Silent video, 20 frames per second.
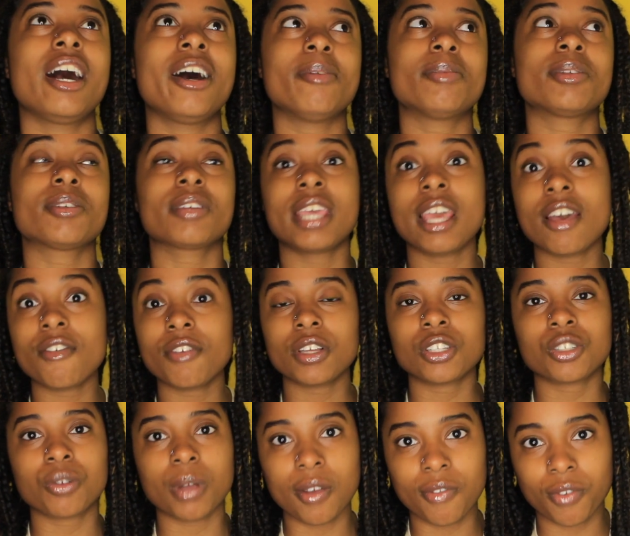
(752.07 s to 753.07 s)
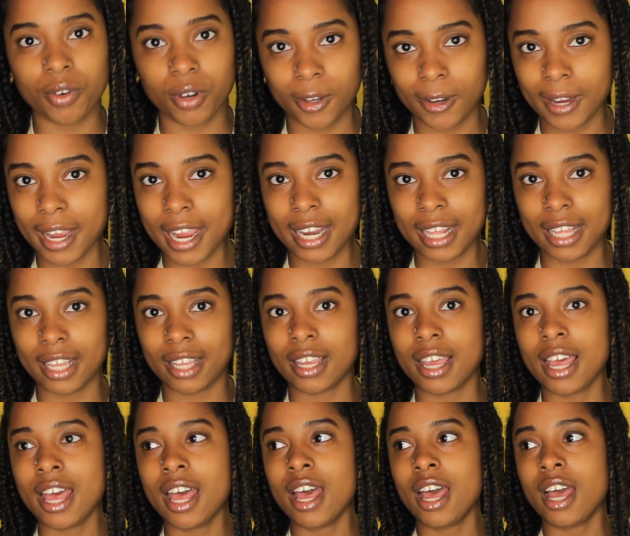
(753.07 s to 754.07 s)
So Canva is great for creating
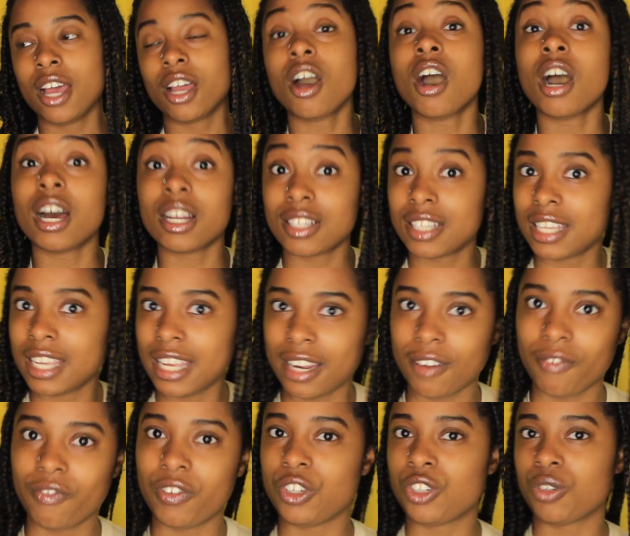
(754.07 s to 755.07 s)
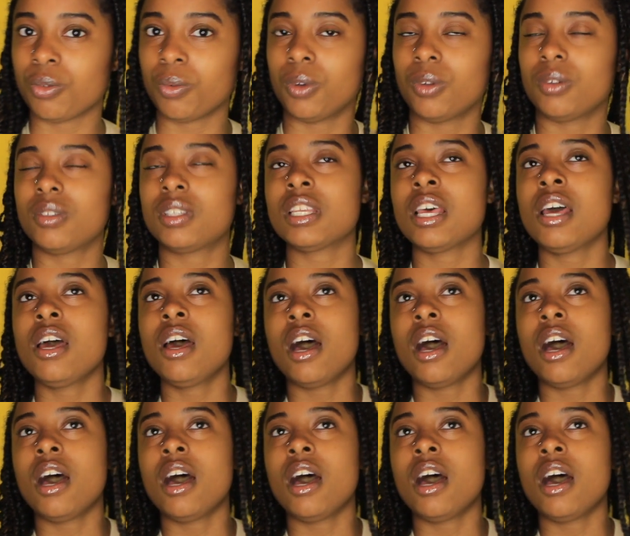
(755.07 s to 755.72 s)
content and visuals.